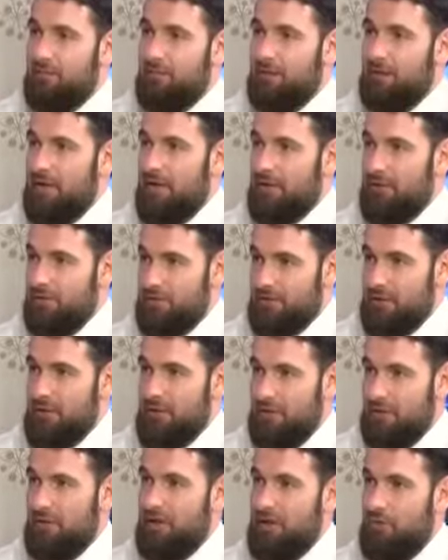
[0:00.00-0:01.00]
it, but now you said
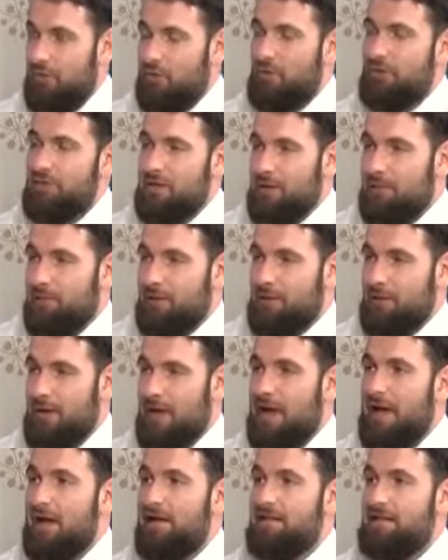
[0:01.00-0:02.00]
it again. What does that mean?
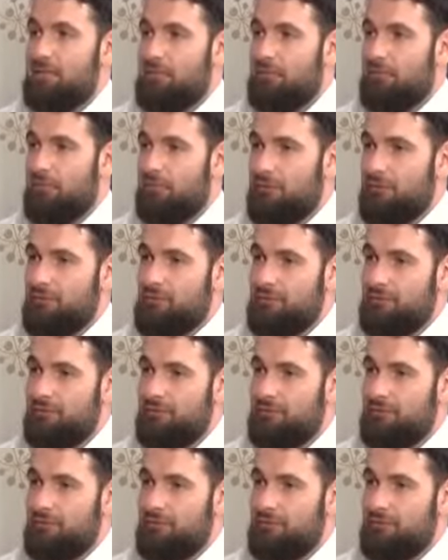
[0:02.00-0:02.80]
Atypical Christian. Well,